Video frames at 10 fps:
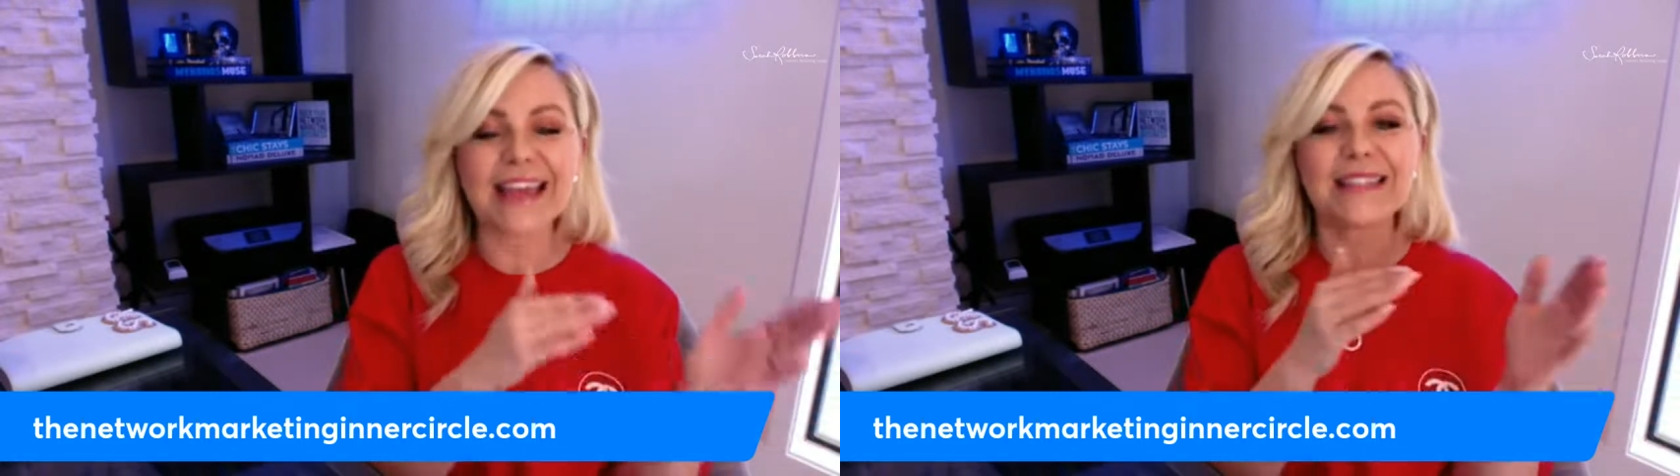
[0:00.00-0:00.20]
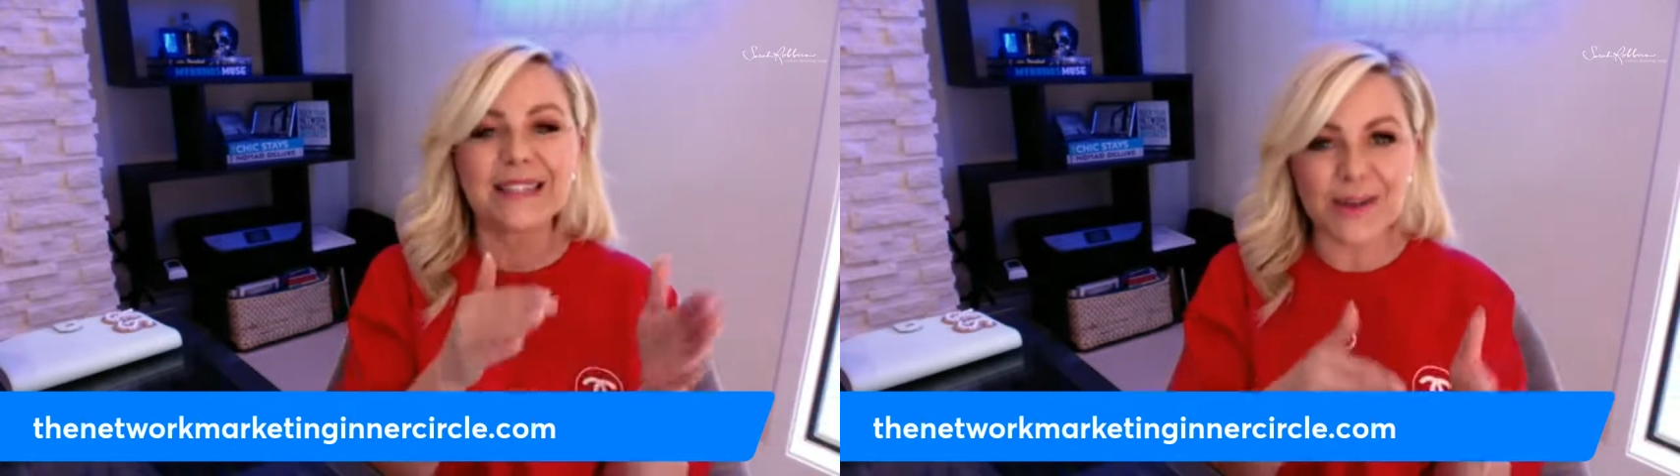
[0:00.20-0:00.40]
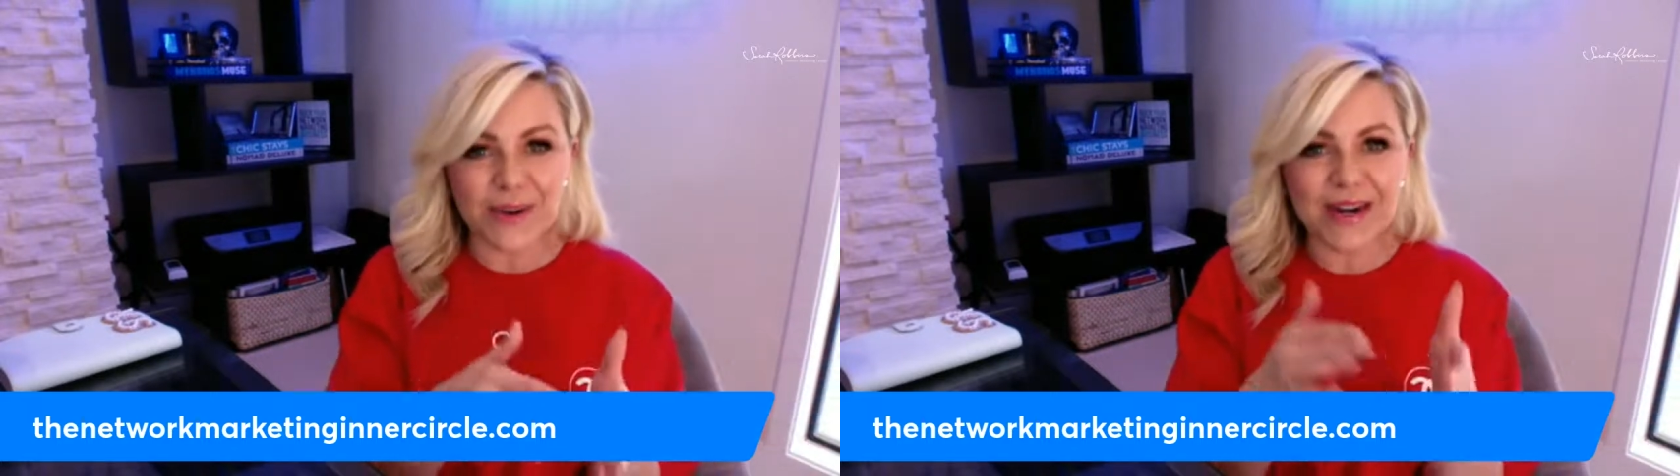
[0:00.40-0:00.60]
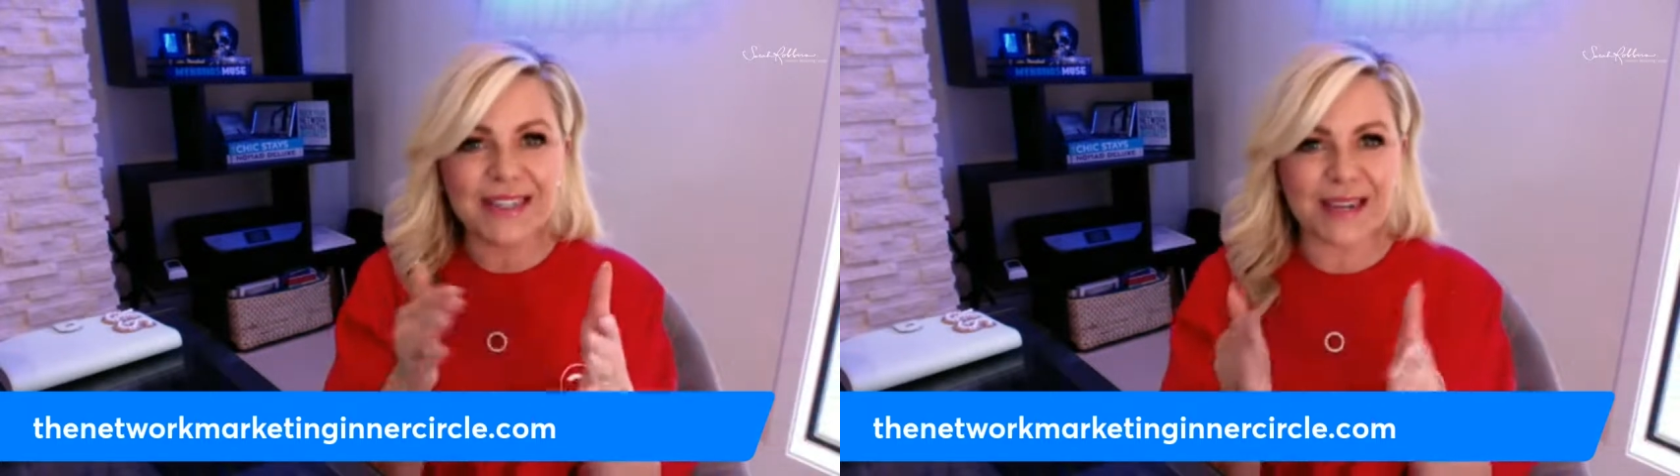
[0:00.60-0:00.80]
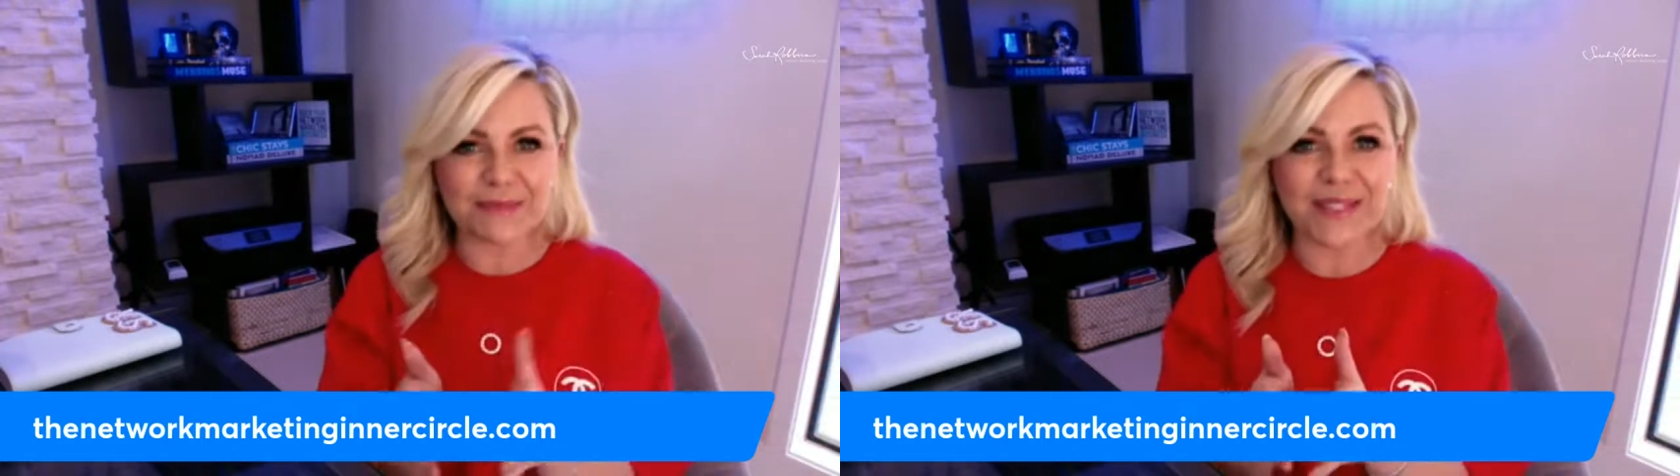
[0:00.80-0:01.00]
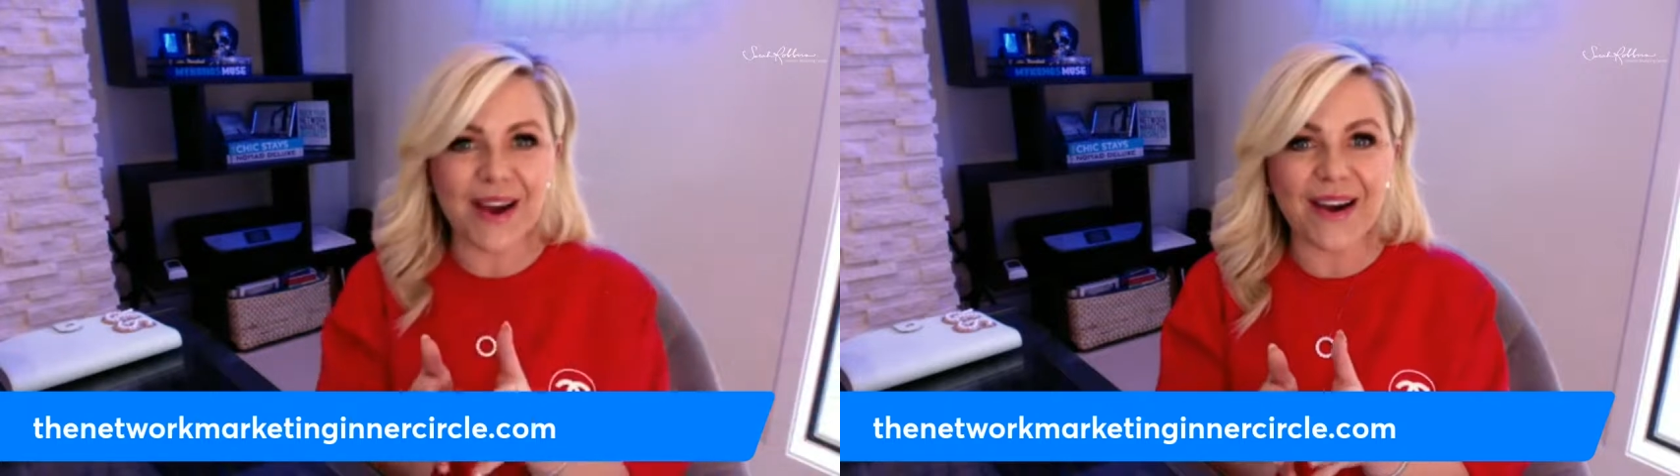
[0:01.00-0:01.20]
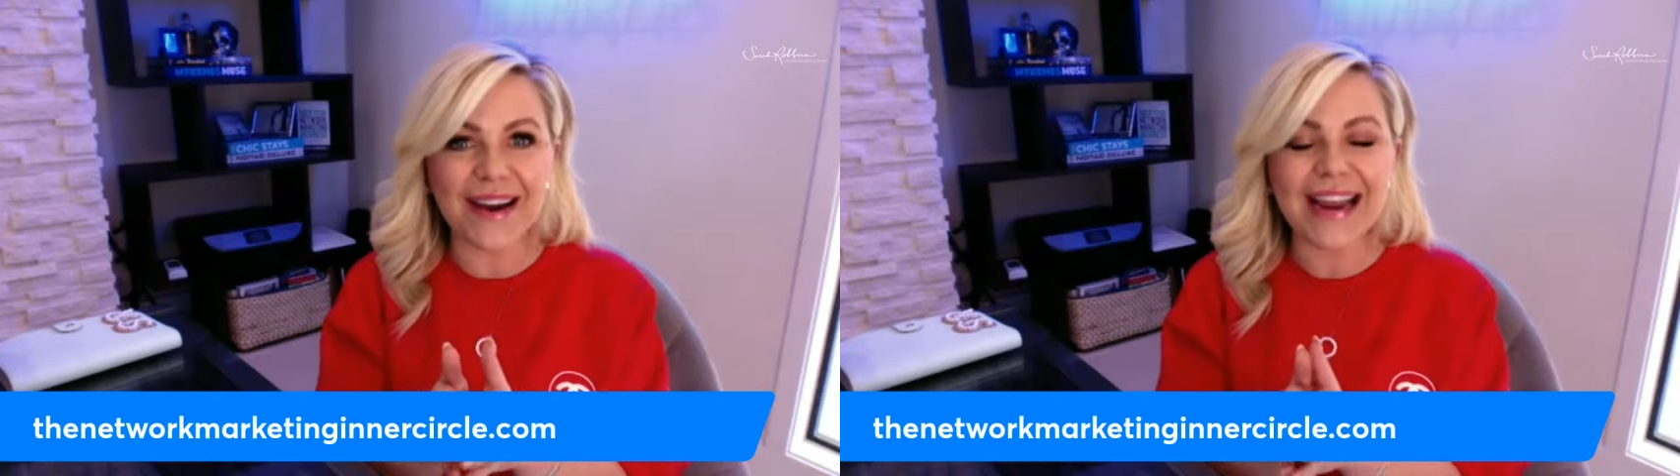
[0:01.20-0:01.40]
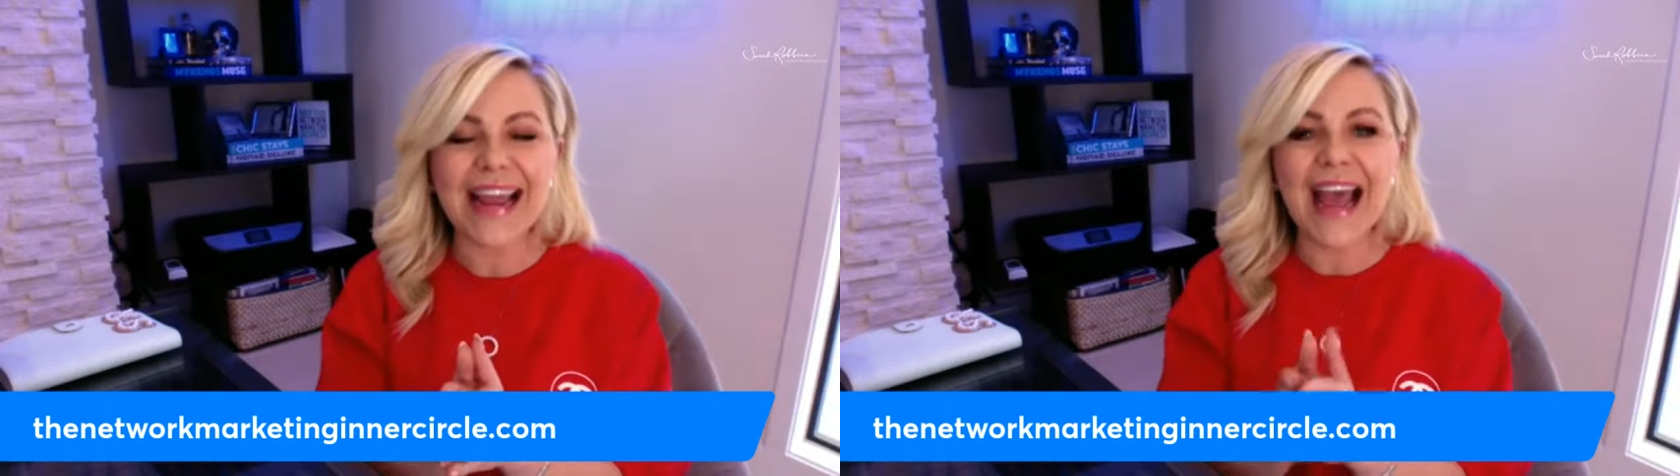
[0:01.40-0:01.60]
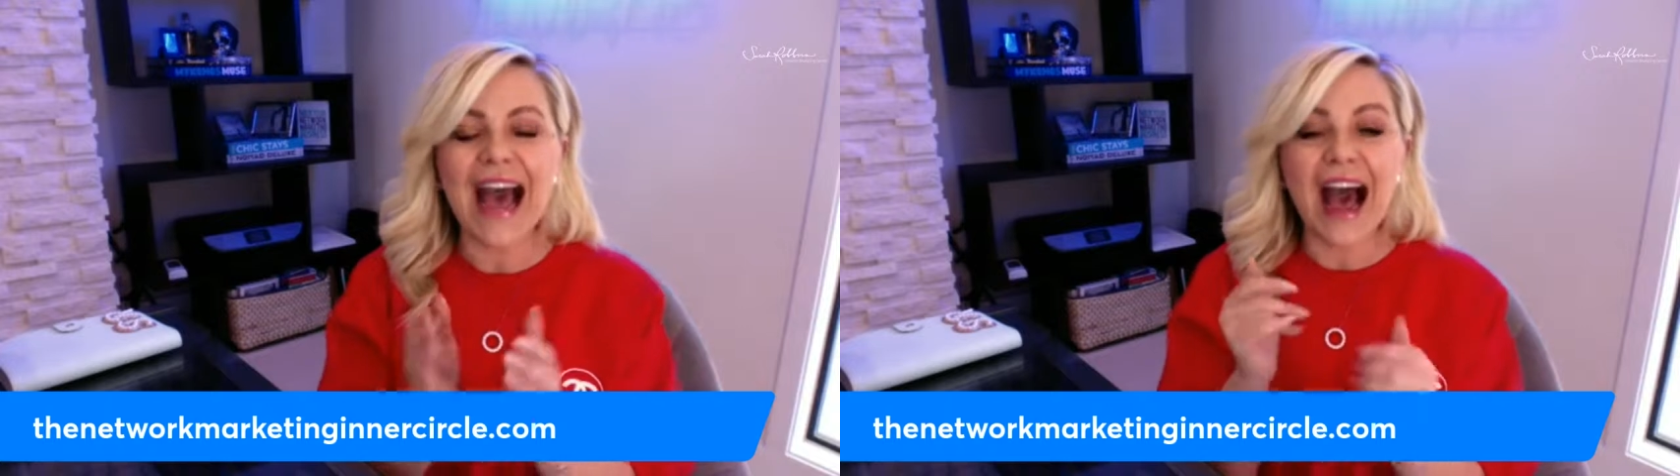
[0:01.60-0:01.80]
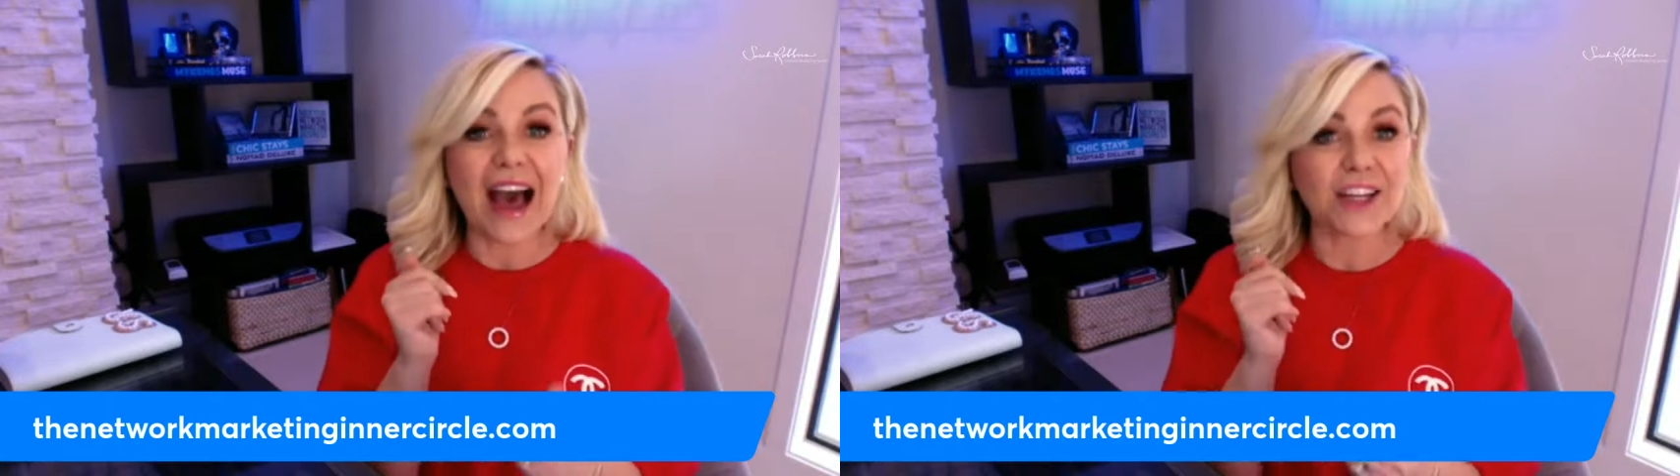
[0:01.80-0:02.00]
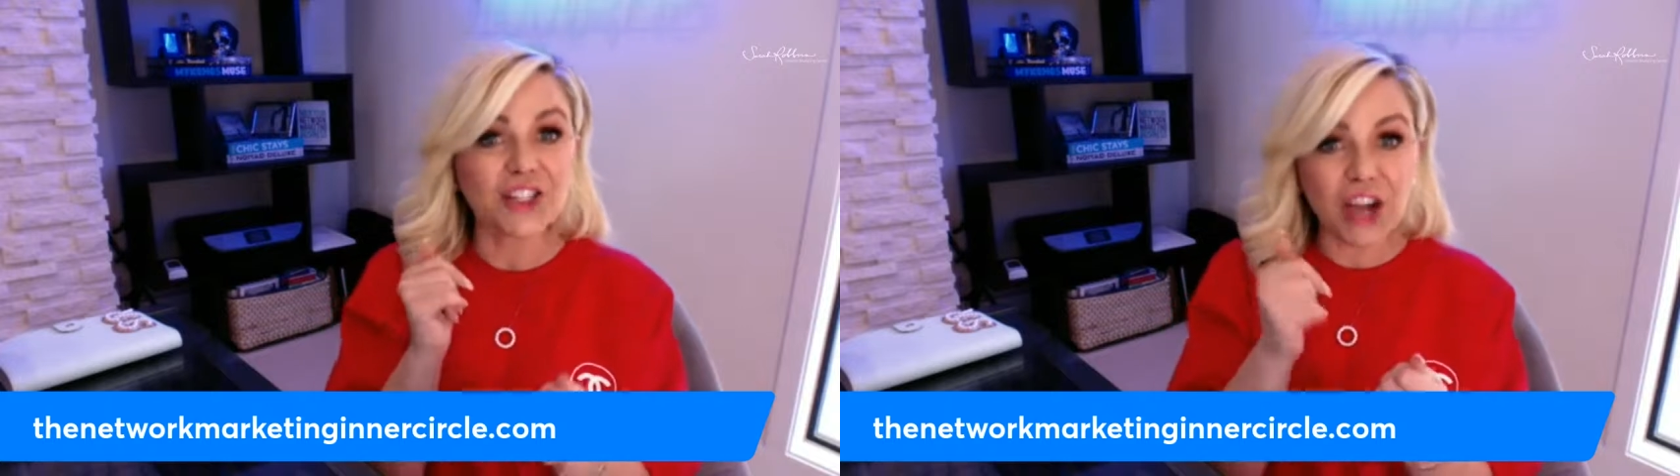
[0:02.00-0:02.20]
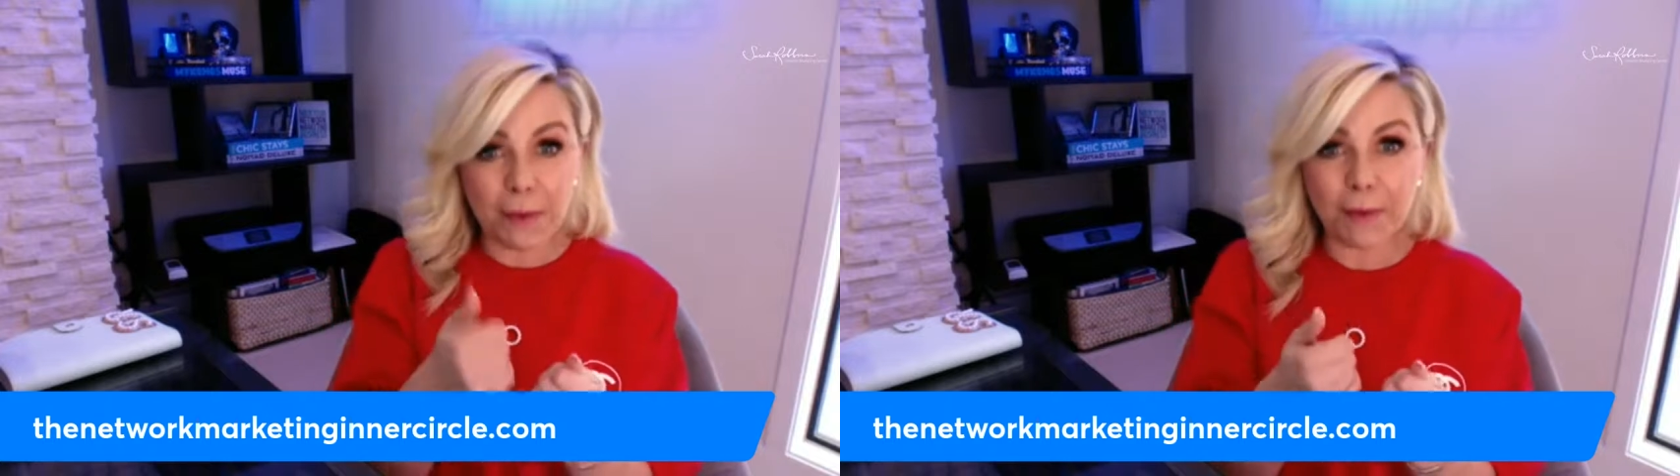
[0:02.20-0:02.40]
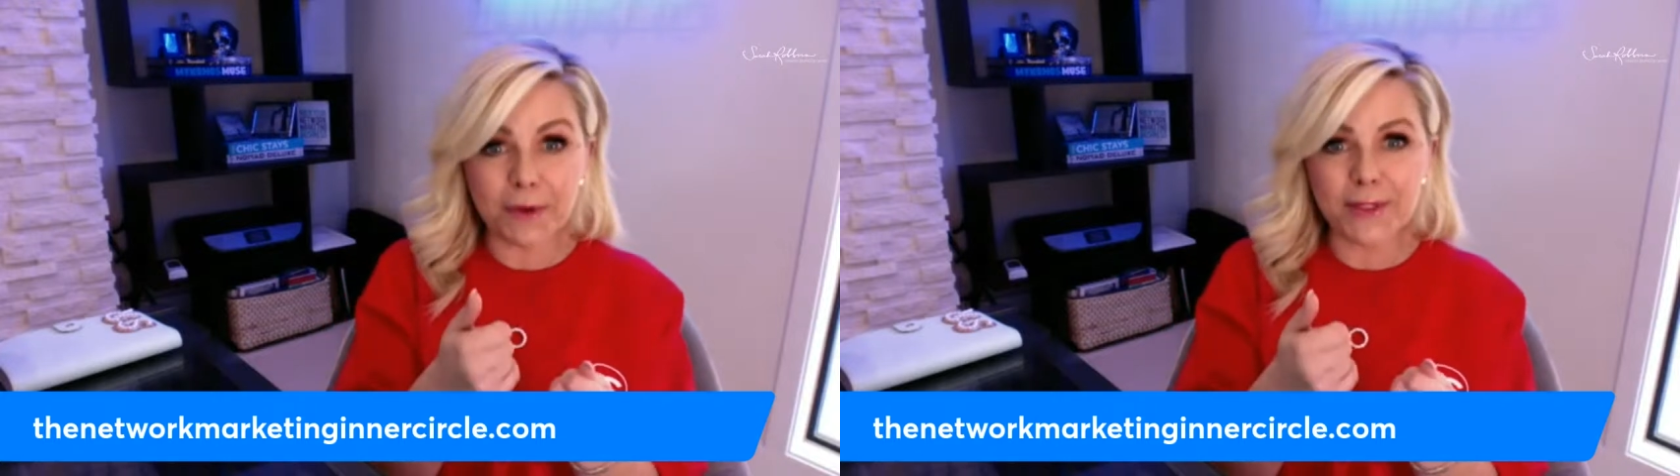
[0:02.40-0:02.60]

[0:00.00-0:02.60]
stories, shoppable